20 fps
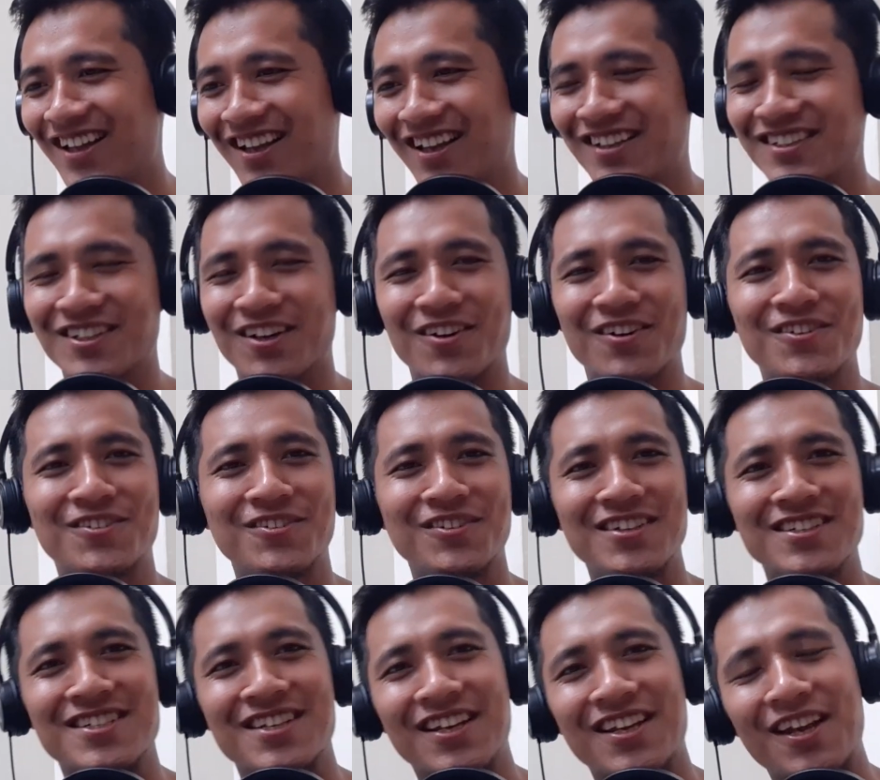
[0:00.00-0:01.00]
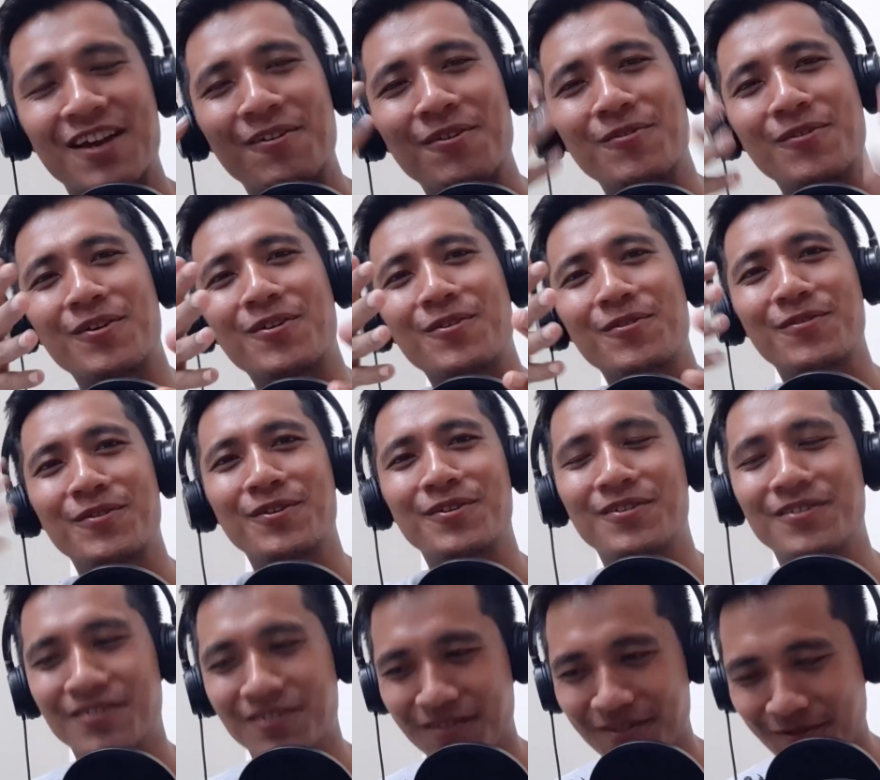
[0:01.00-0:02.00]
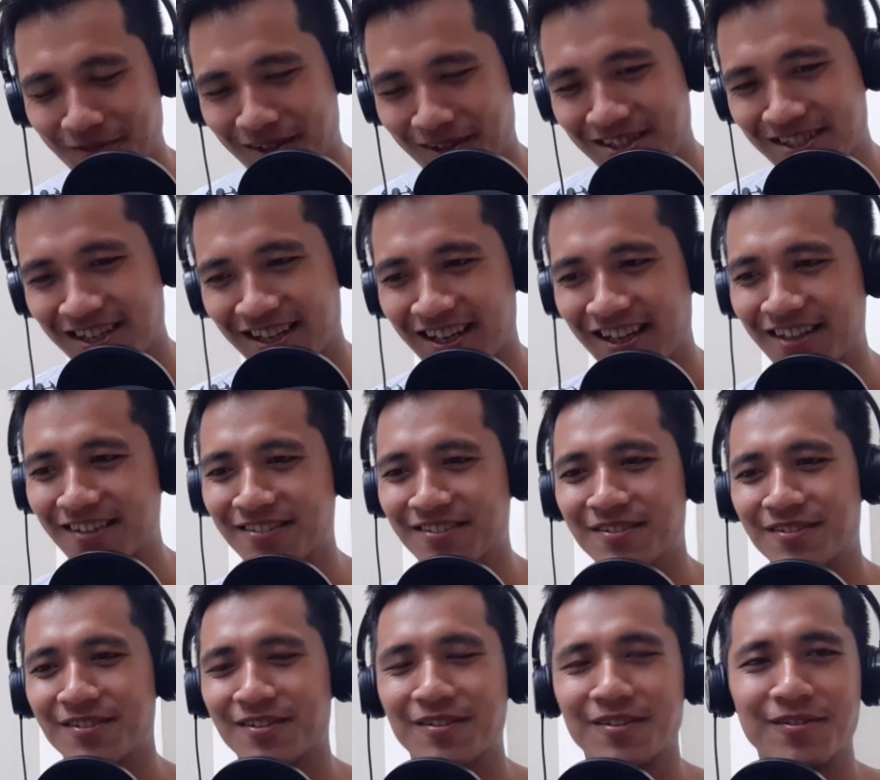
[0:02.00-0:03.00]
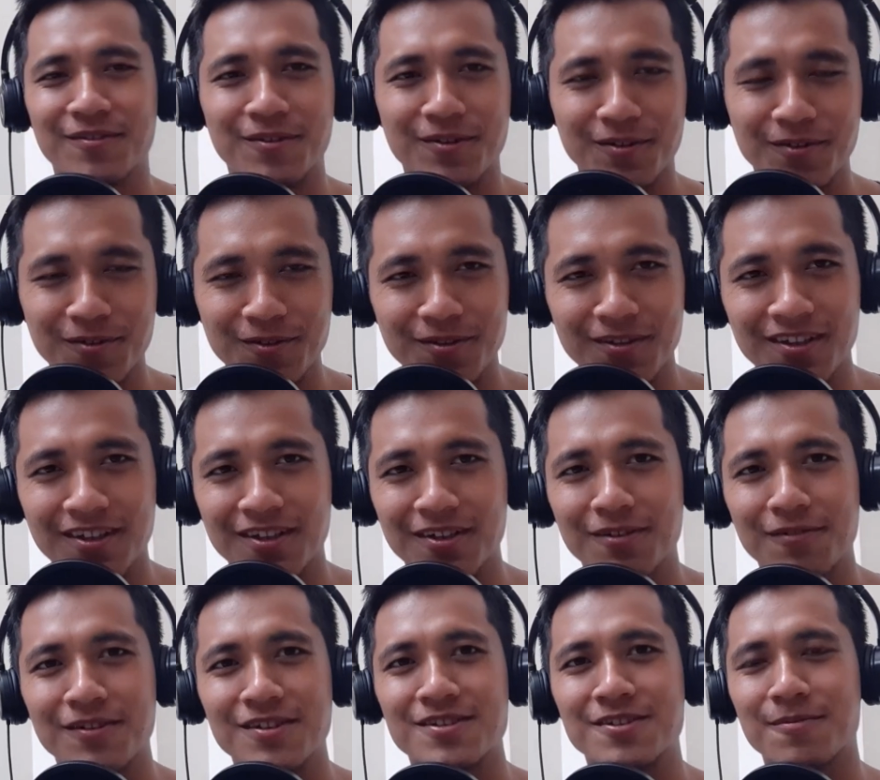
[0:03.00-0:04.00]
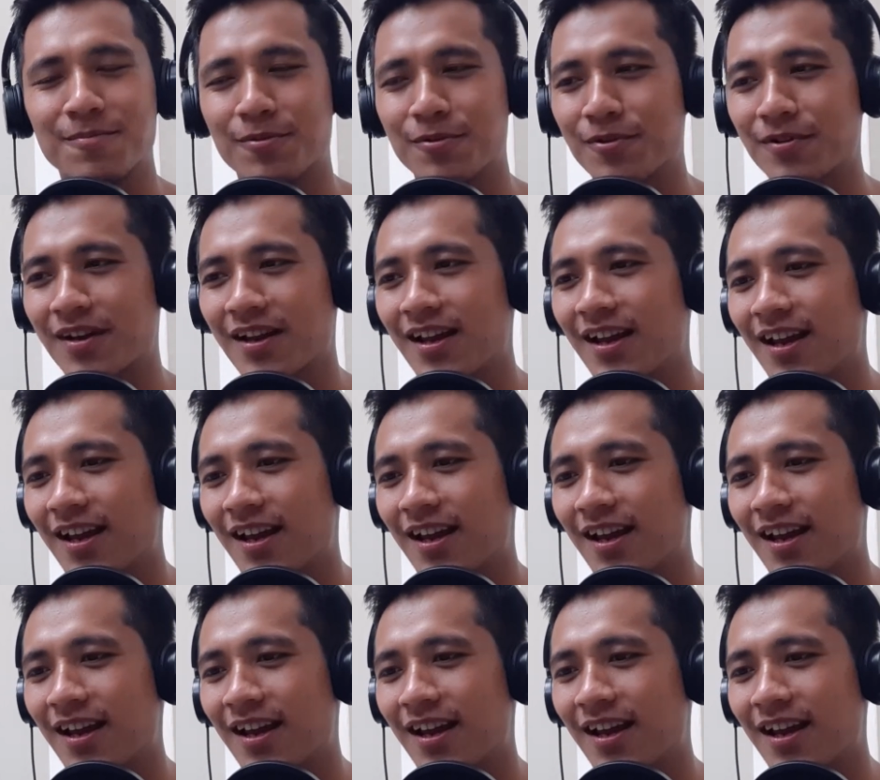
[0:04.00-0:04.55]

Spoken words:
shout out to each and every one of you once again for all the love and support.